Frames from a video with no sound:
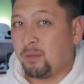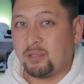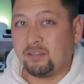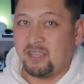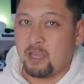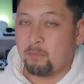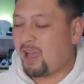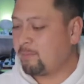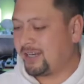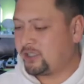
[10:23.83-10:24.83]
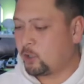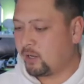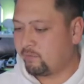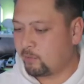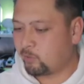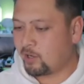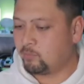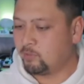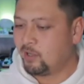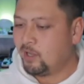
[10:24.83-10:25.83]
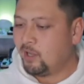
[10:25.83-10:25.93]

I mean, TMI, but I don't have that problem.